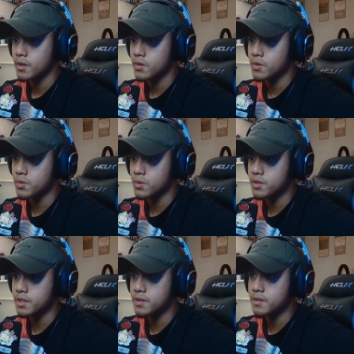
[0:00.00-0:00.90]
your
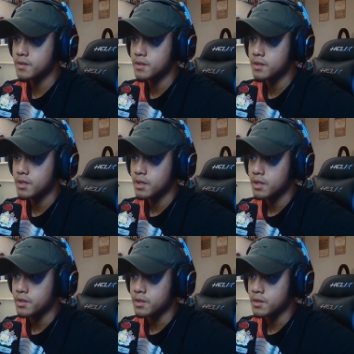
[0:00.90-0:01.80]
sources
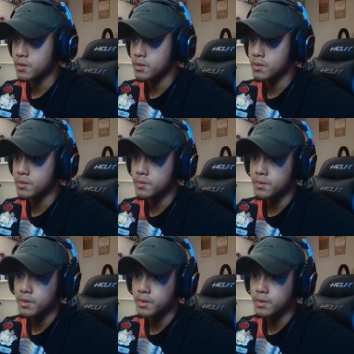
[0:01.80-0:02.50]
you're gonna go